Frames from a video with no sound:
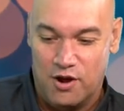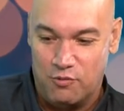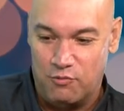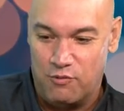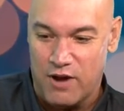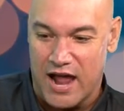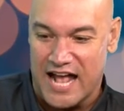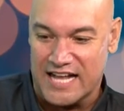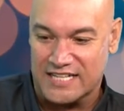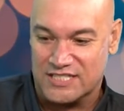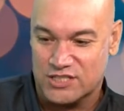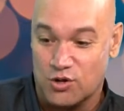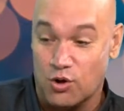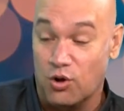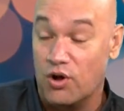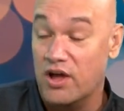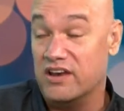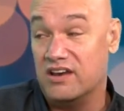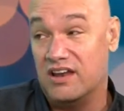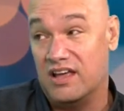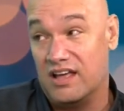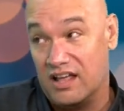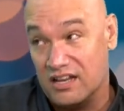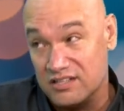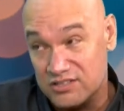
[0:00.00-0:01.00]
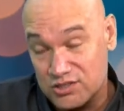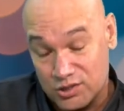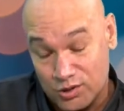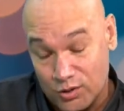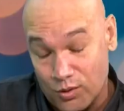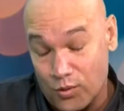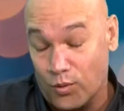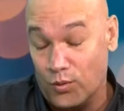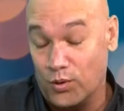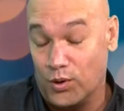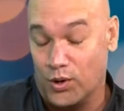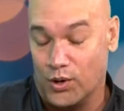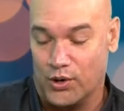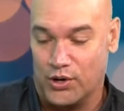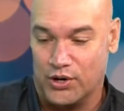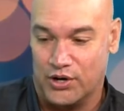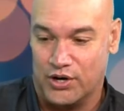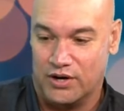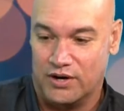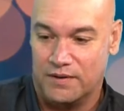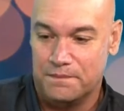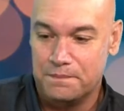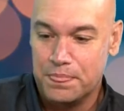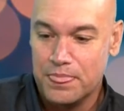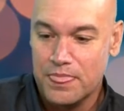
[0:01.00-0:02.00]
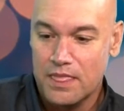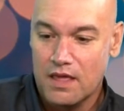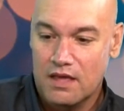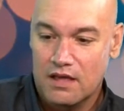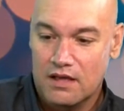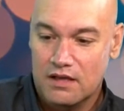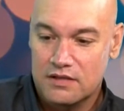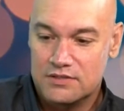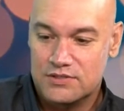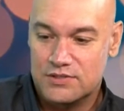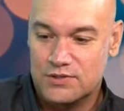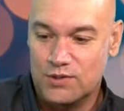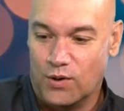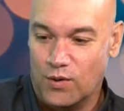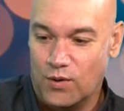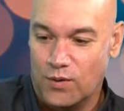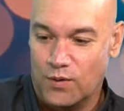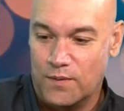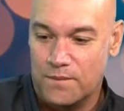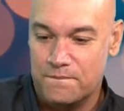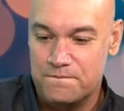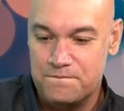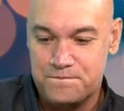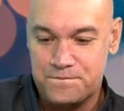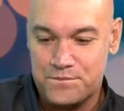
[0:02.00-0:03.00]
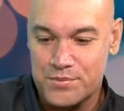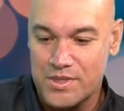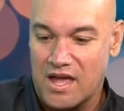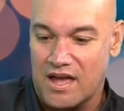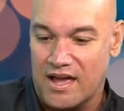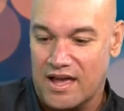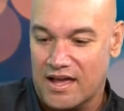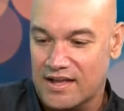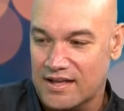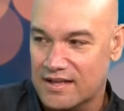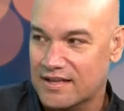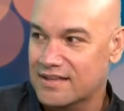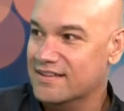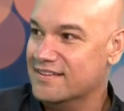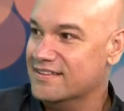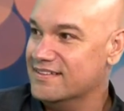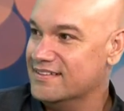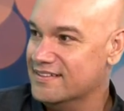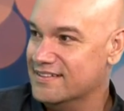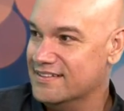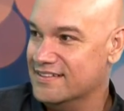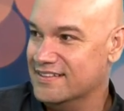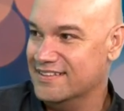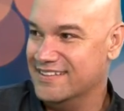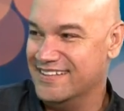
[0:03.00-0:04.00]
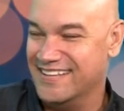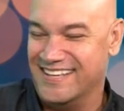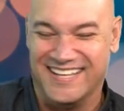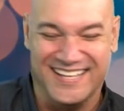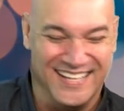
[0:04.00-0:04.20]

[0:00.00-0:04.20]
rascal, and a slow learner. So you could I, fool me about all of